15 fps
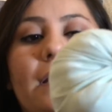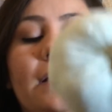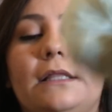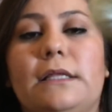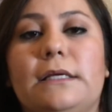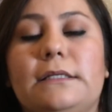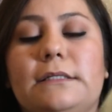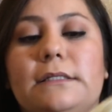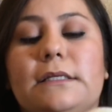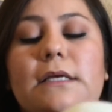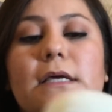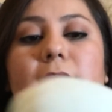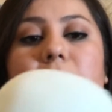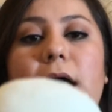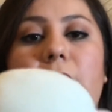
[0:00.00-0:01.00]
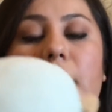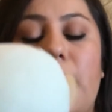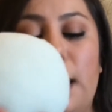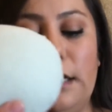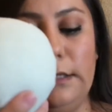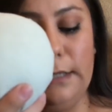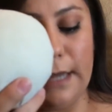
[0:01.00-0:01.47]
in this
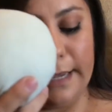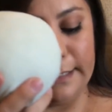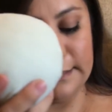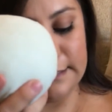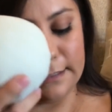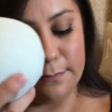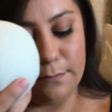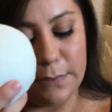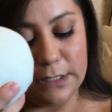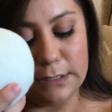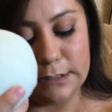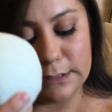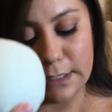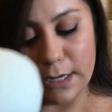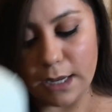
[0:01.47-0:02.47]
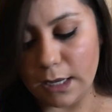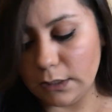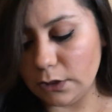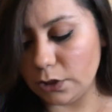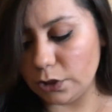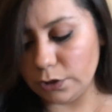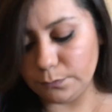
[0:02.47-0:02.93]
light mint
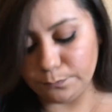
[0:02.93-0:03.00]
color,